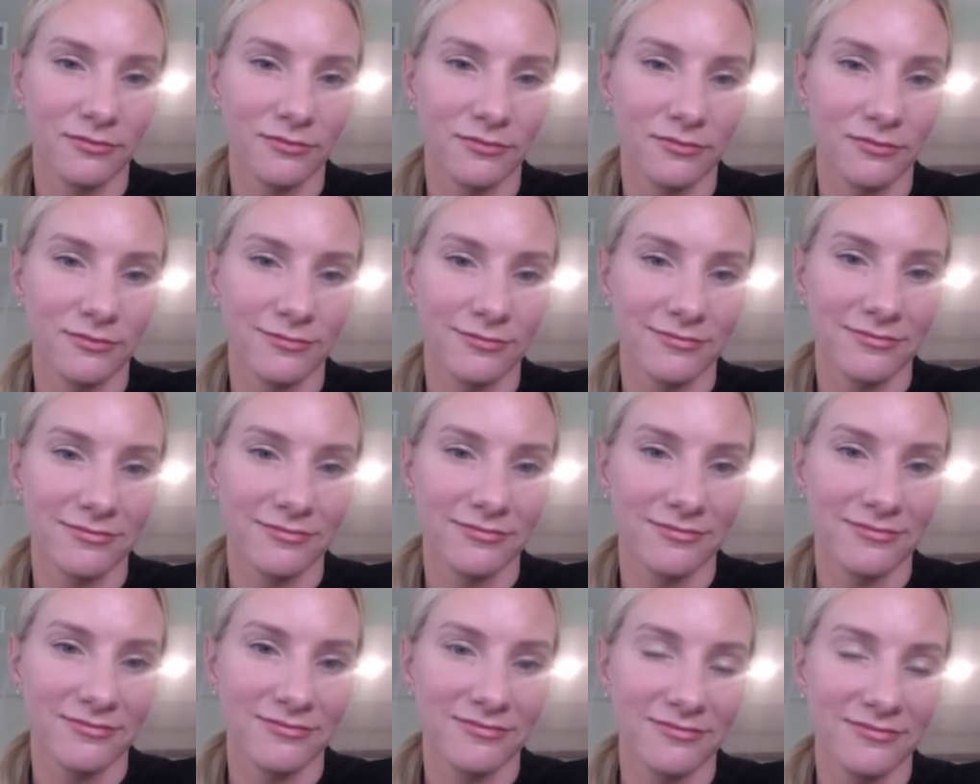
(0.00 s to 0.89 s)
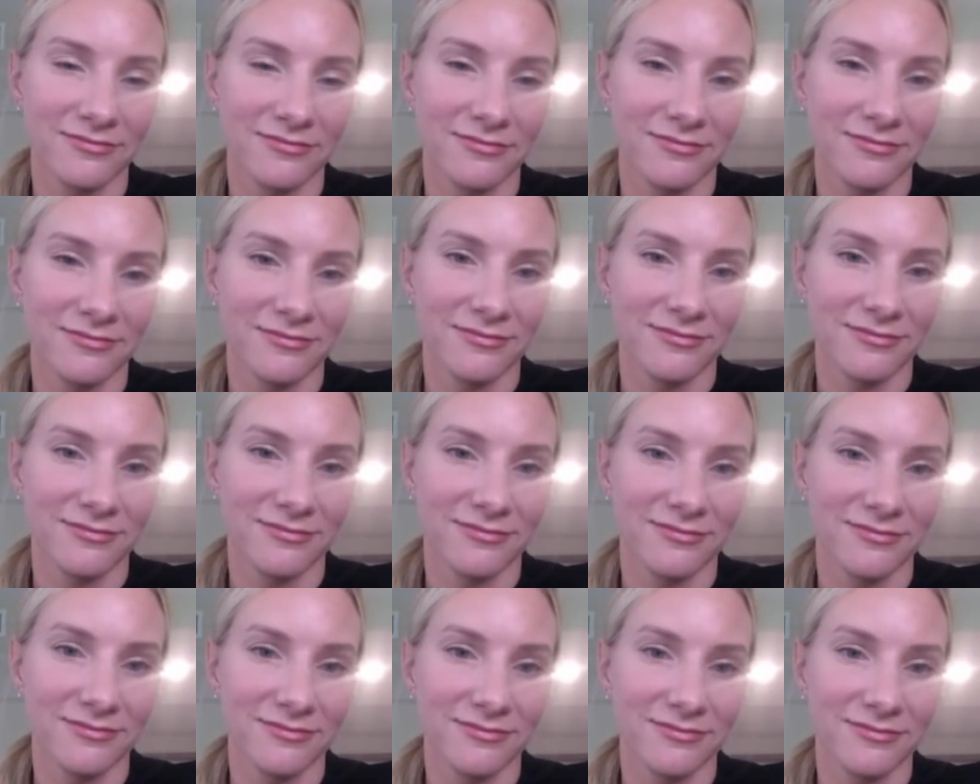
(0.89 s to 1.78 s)

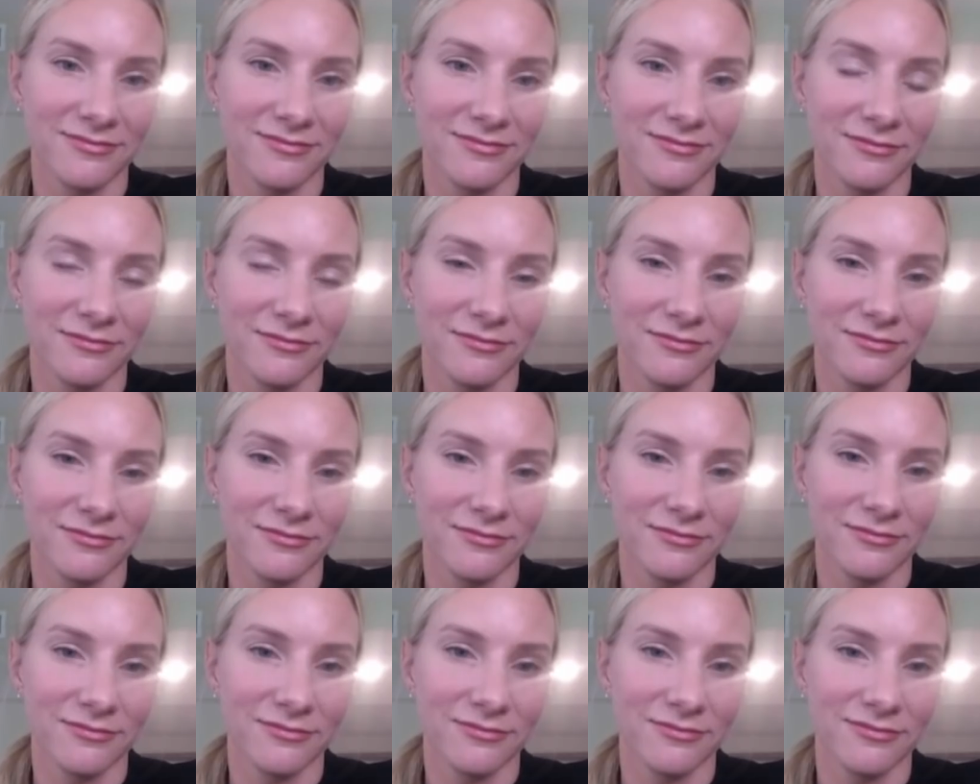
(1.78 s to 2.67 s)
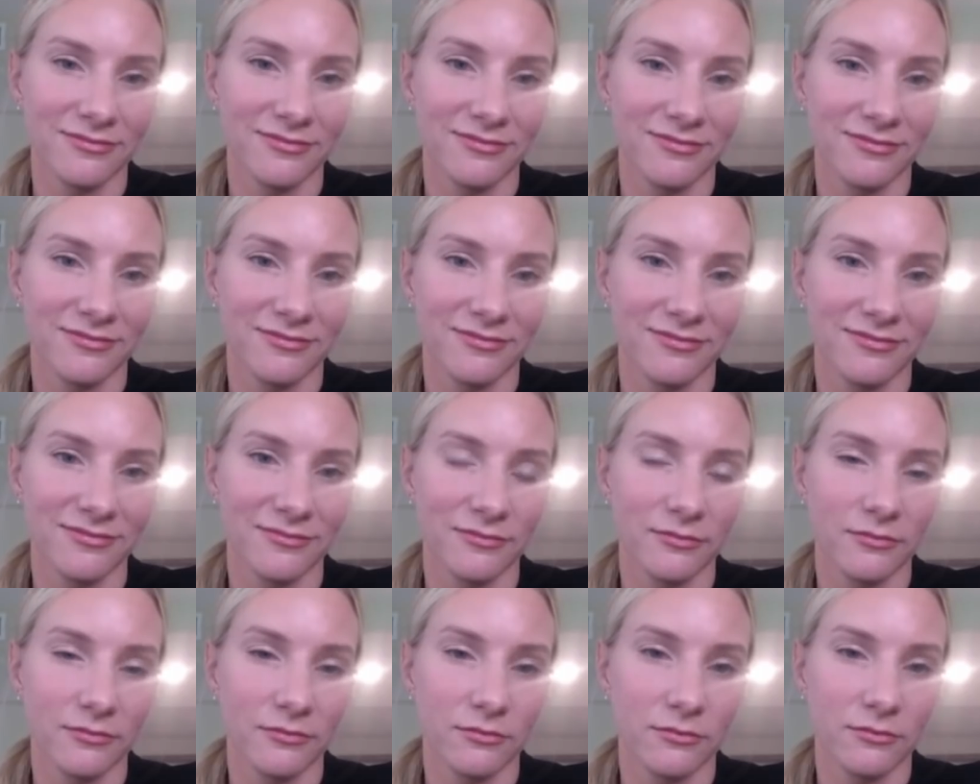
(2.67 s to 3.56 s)

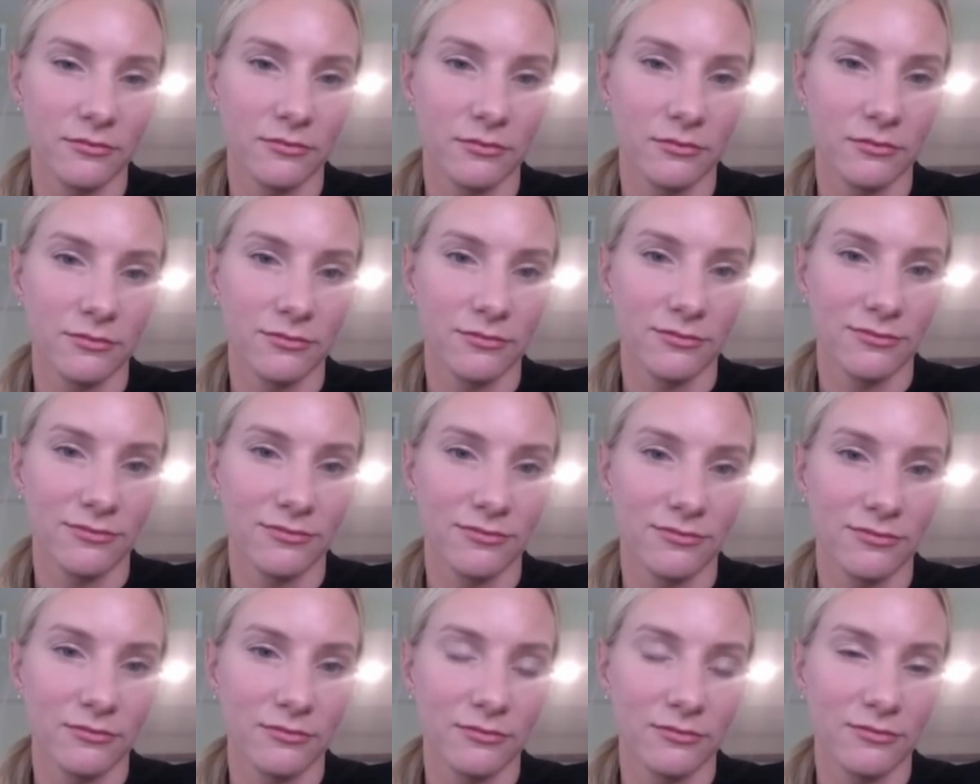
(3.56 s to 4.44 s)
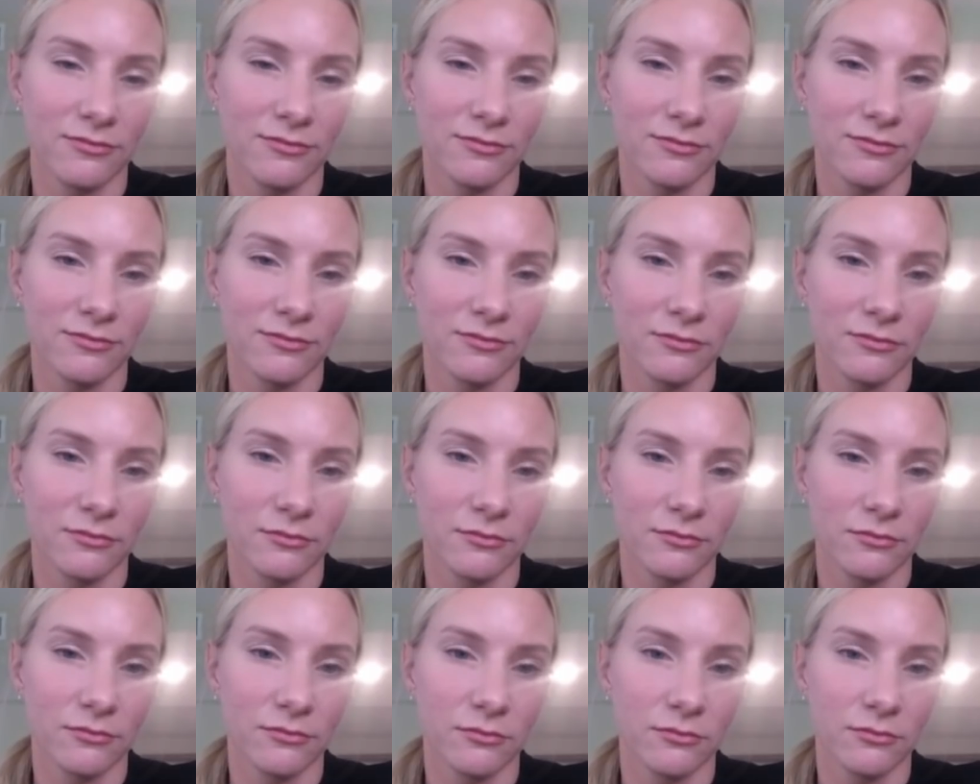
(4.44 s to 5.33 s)

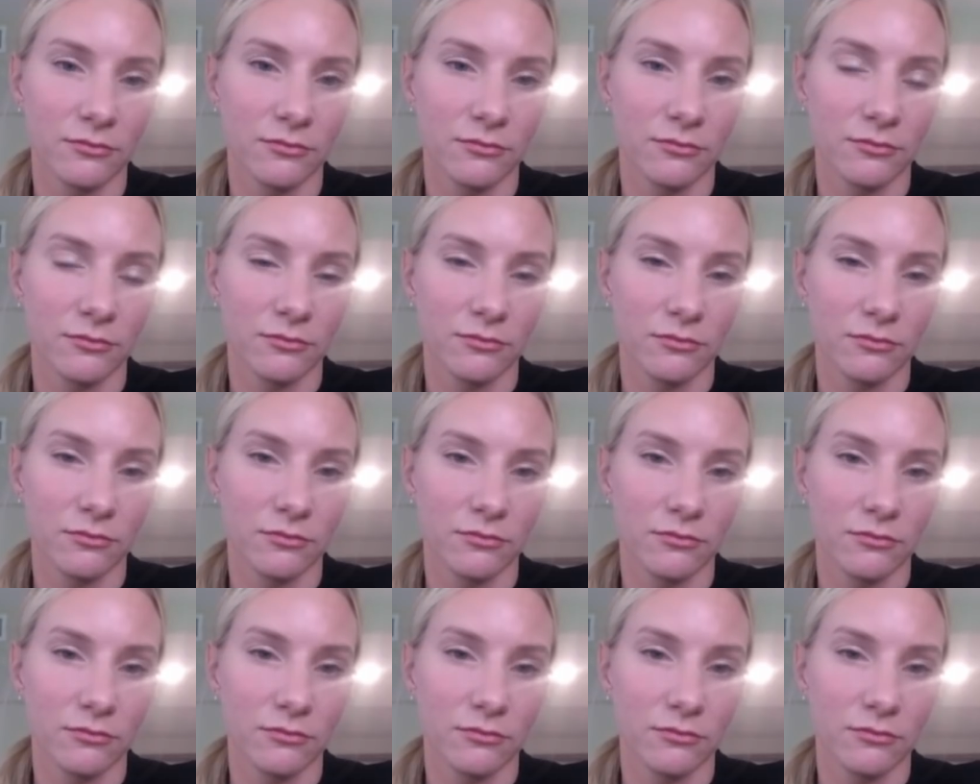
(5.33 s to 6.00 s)
No words are spoken by the person on screen.